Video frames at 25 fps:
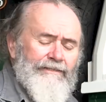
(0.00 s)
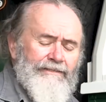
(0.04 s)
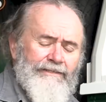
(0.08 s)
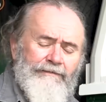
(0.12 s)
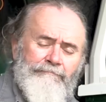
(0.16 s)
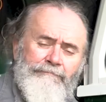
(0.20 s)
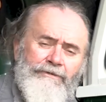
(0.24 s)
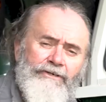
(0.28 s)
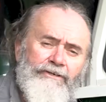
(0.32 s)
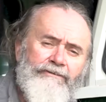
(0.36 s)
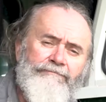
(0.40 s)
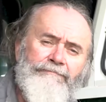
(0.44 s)

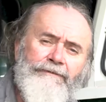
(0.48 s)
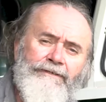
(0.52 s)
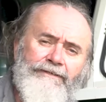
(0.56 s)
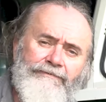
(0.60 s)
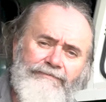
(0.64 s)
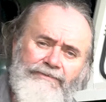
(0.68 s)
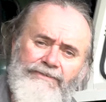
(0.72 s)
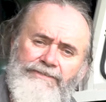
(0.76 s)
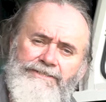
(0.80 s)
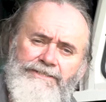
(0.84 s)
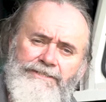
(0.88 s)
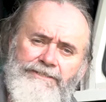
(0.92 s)
the movement
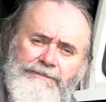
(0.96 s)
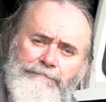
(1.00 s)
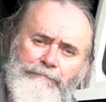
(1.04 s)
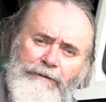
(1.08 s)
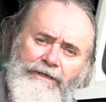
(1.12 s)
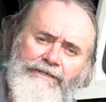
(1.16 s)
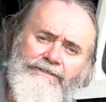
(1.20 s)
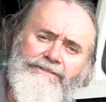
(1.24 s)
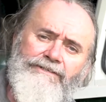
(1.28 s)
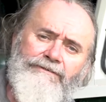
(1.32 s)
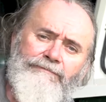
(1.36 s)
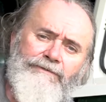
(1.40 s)
of the
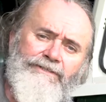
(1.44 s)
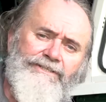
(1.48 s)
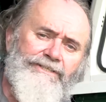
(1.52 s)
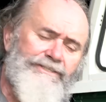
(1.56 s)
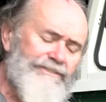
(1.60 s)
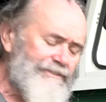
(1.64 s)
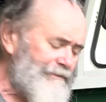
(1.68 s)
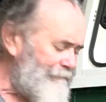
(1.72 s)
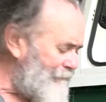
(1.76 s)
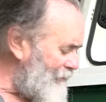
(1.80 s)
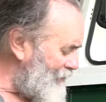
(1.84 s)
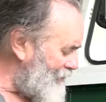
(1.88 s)
suspension, which
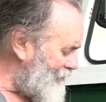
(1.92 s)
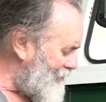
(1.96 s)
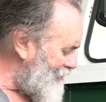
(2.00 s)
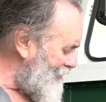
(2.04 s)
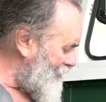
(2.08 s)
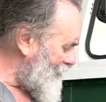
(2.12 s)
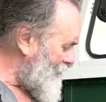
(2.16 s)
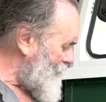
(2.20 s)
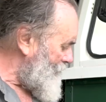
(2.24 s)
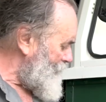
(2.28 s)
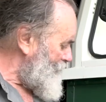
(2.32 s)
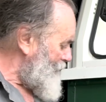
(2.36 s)
is the big
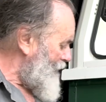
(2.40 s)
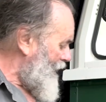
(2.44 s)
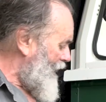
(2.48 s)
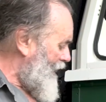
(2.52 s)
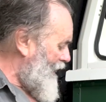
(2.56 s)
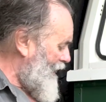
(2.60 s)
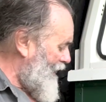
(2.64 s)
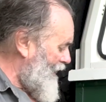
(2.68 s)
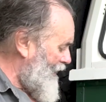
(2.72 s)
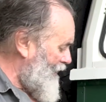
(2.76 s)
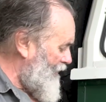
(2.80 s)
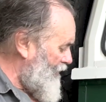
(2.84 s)
thing.
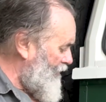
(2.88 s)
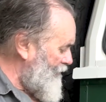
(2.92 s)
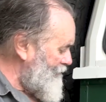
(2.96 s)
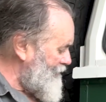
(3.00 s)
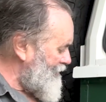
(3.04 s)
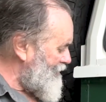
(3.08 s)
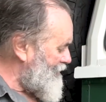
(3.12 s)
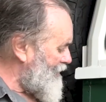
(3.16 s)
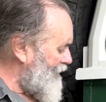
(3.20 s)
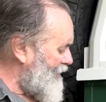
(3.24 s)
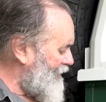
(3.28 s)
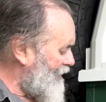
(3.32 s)
Uh, I'm
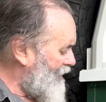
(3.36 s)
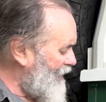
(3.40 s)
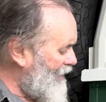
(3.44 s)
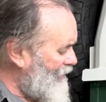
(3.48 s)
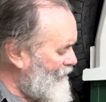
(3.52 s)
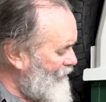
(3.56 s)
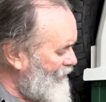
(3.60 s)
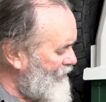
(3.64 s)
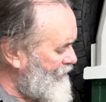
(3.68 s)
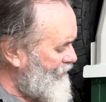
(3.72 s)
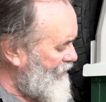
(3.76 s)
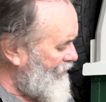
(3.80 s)
just going to
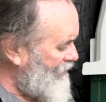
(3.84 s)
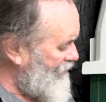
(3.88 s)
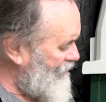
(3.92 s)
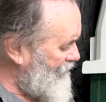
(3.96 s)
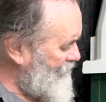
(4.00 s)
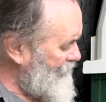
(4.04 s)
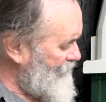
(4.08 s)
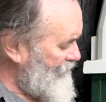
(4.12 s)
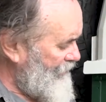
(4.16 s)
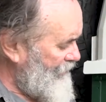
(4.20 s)
go under,